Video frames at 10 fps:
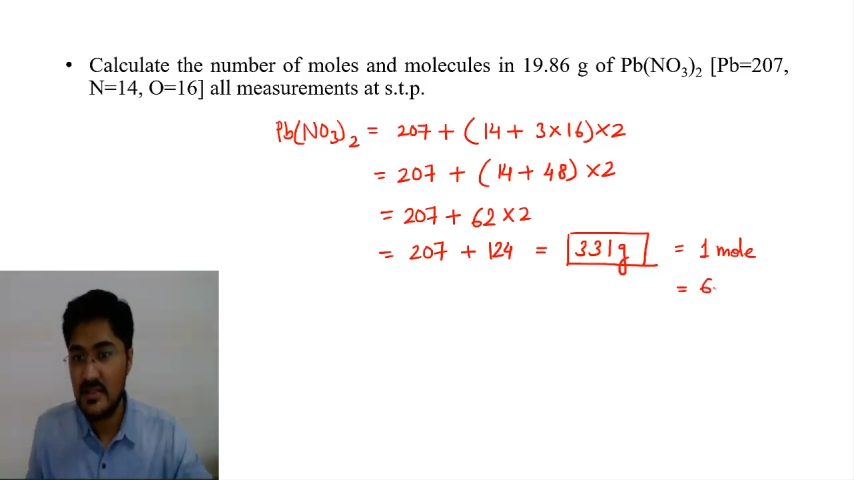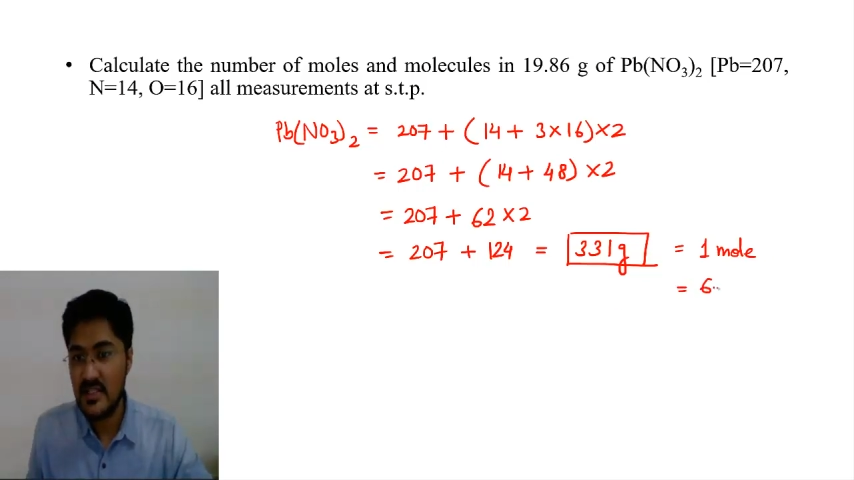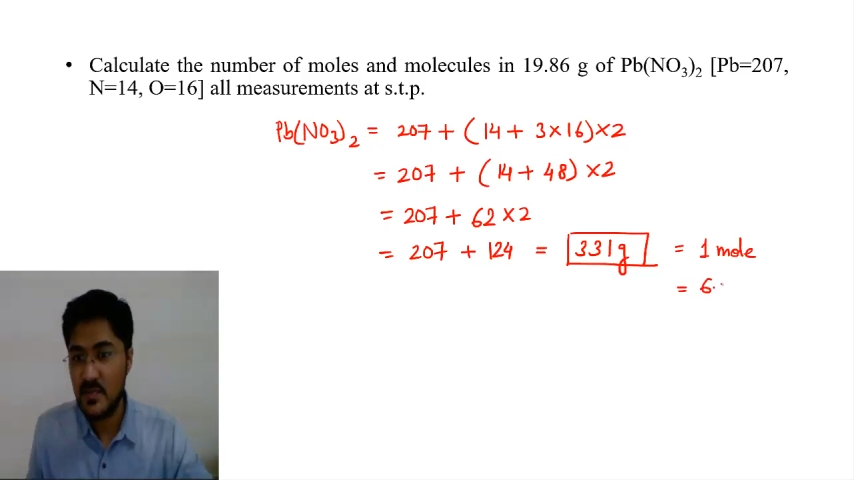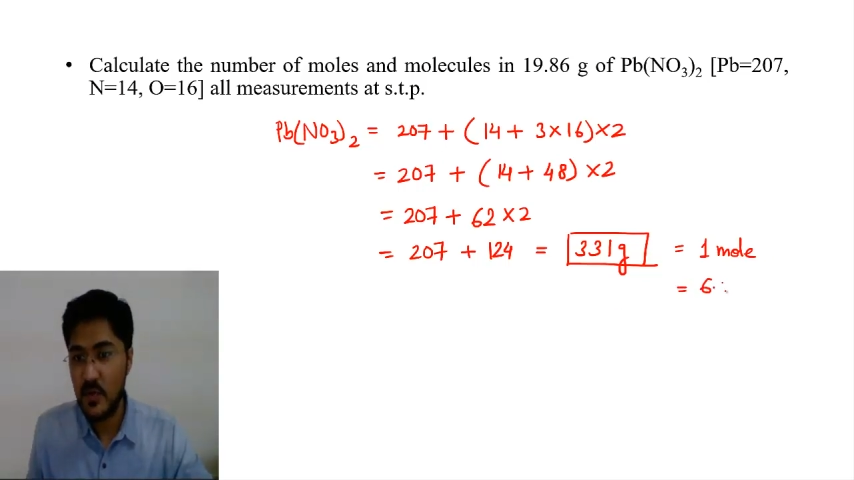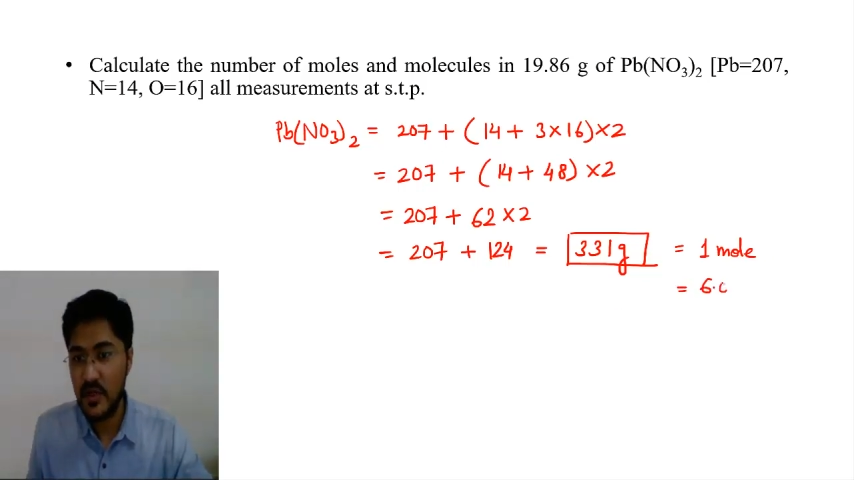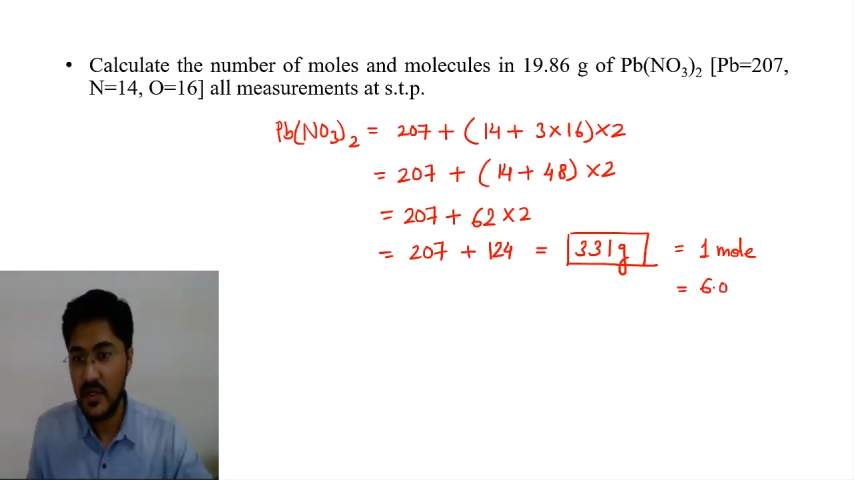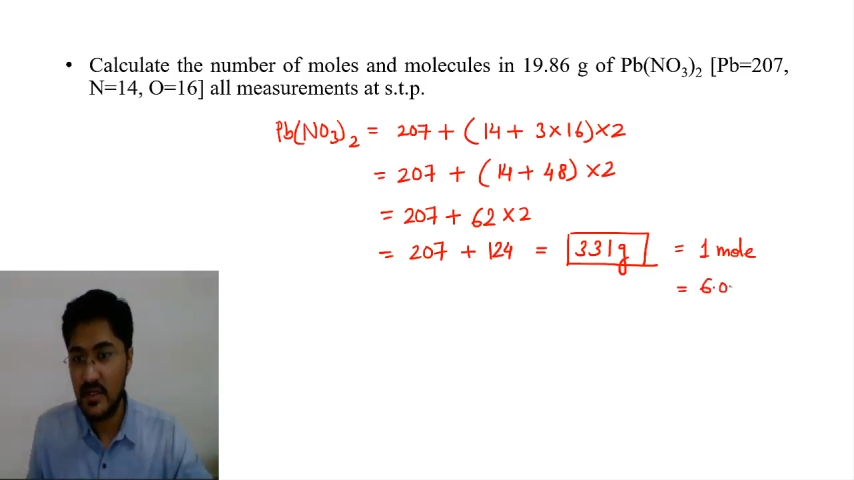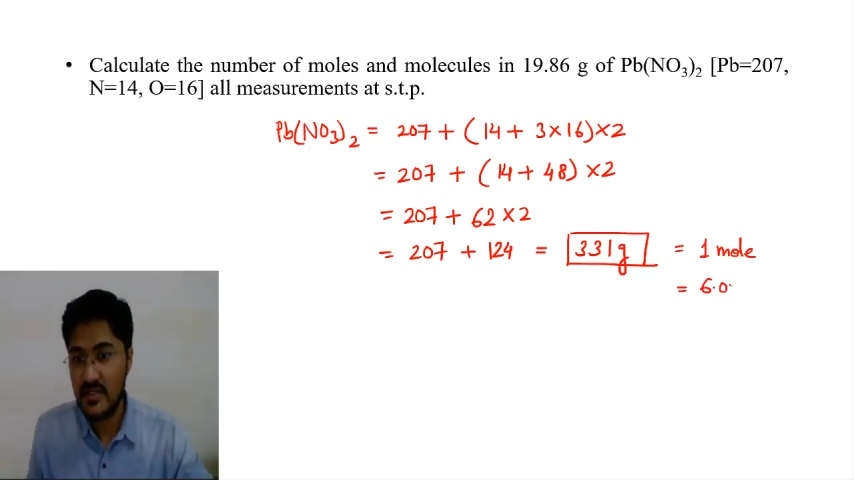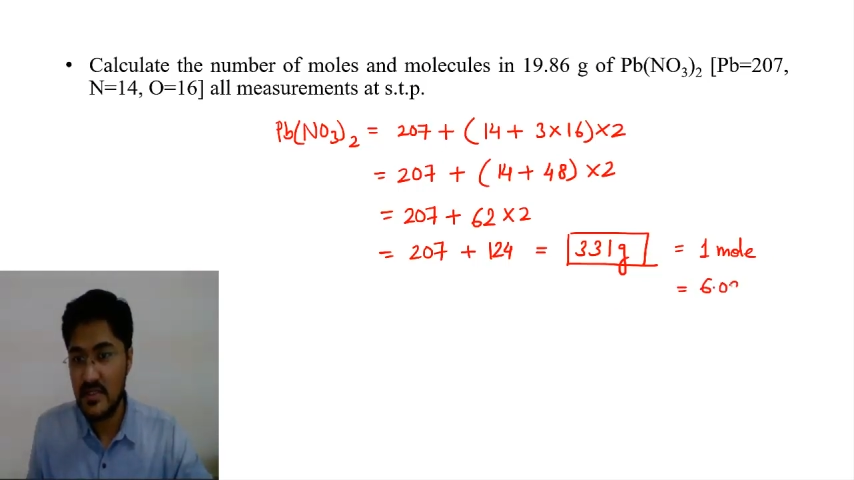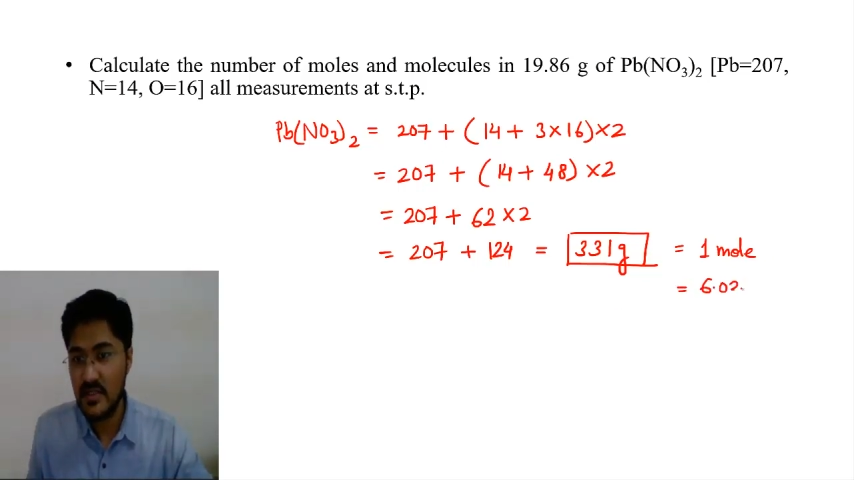
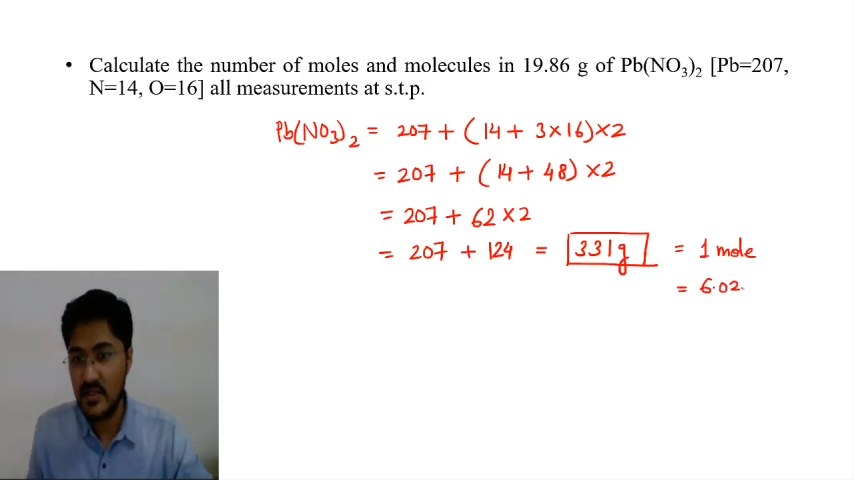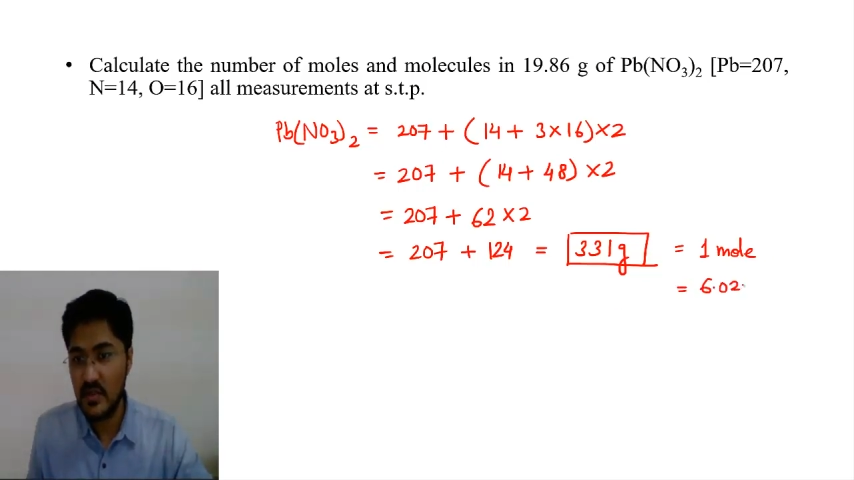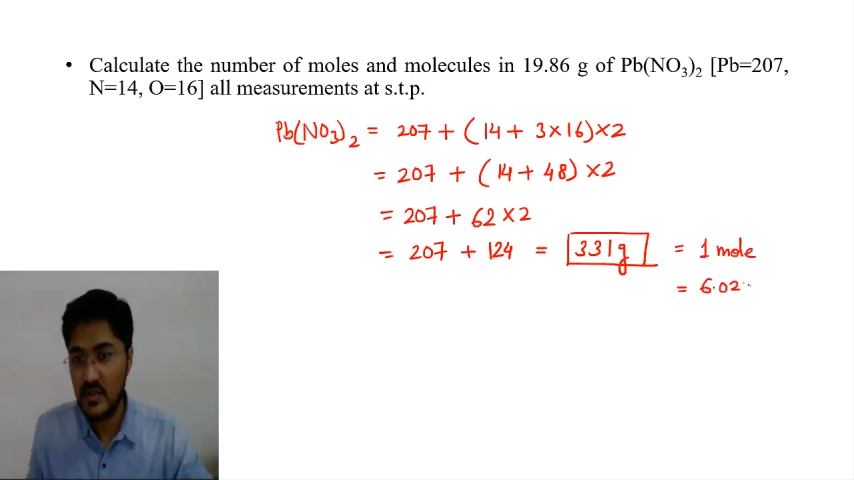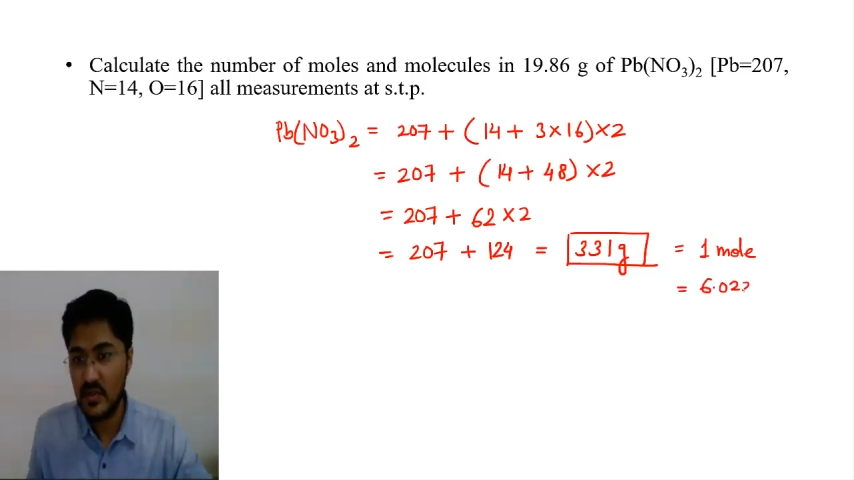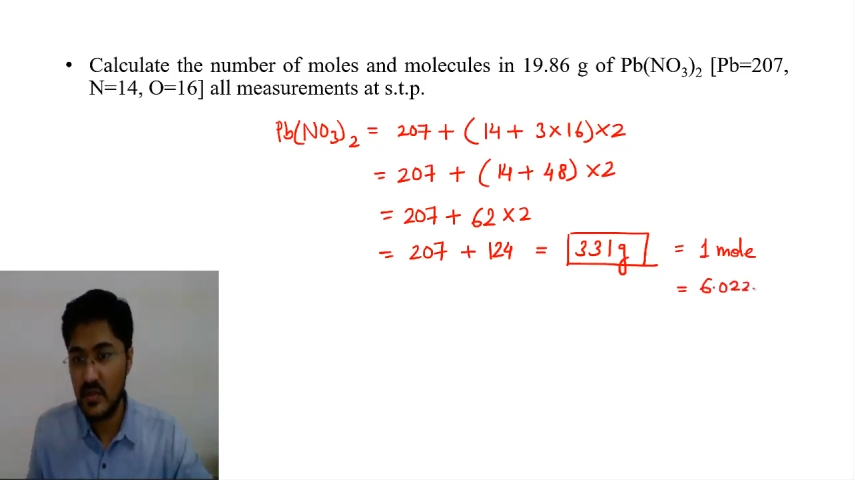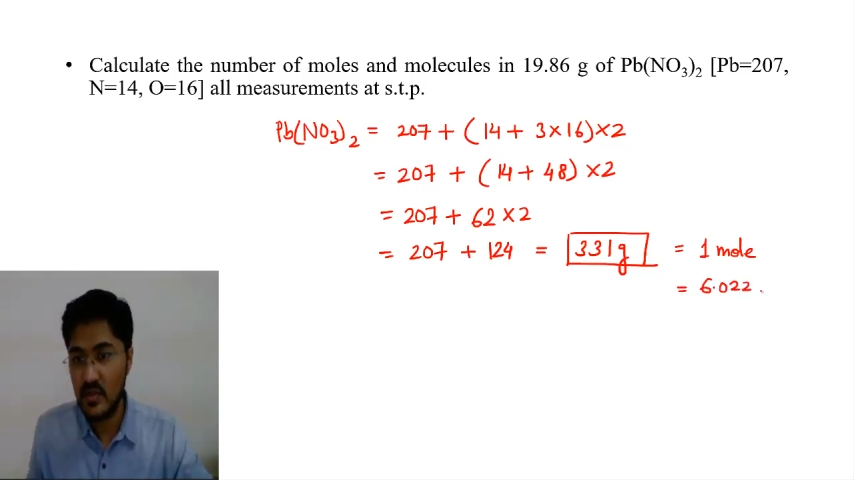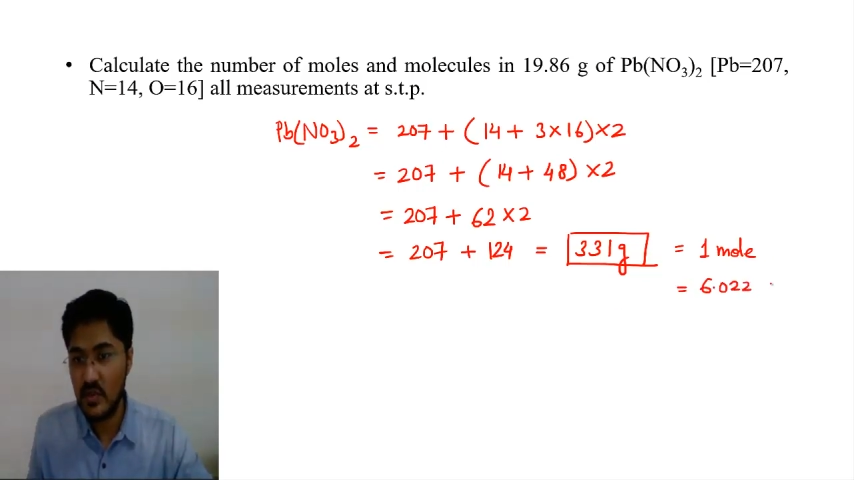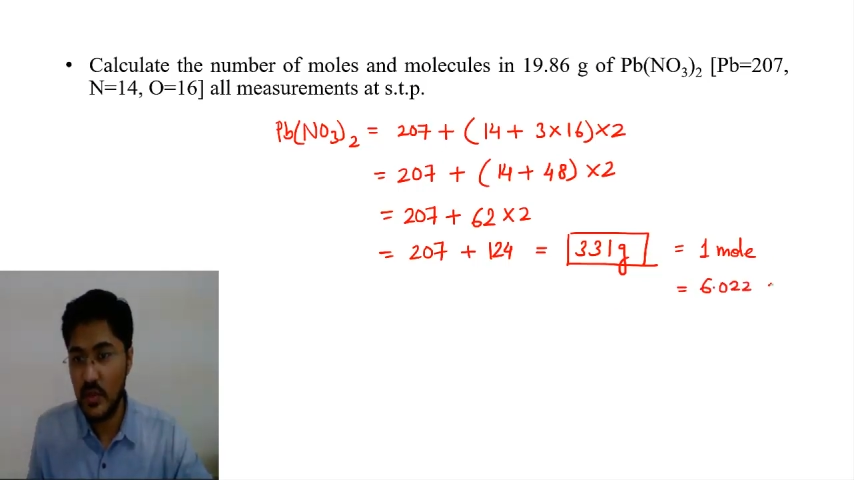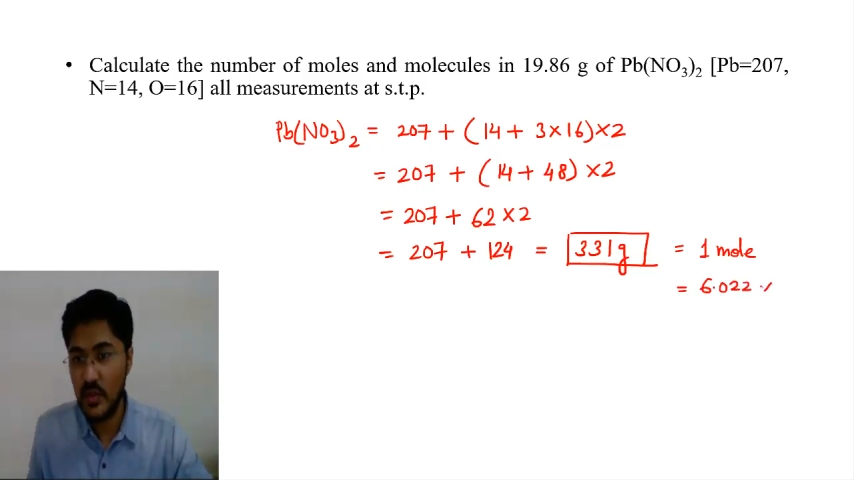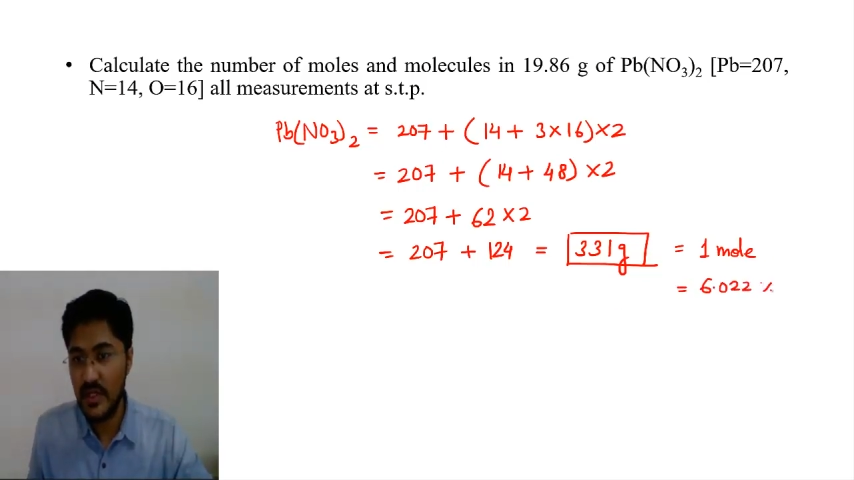
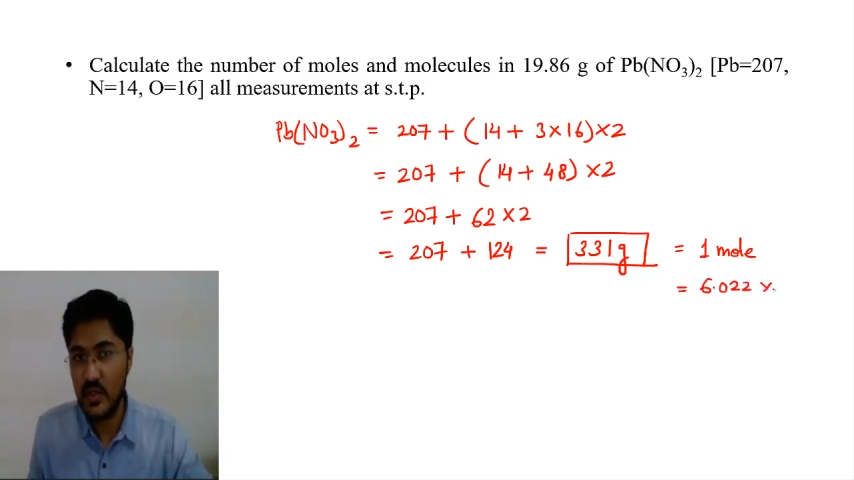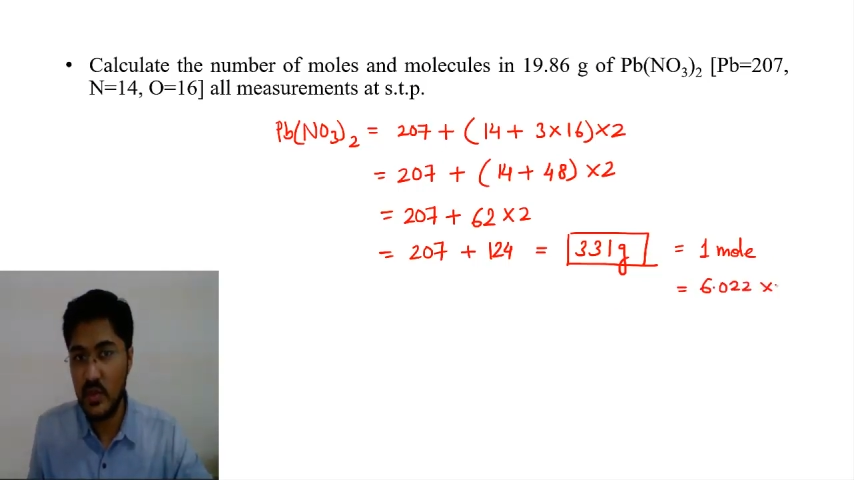6.022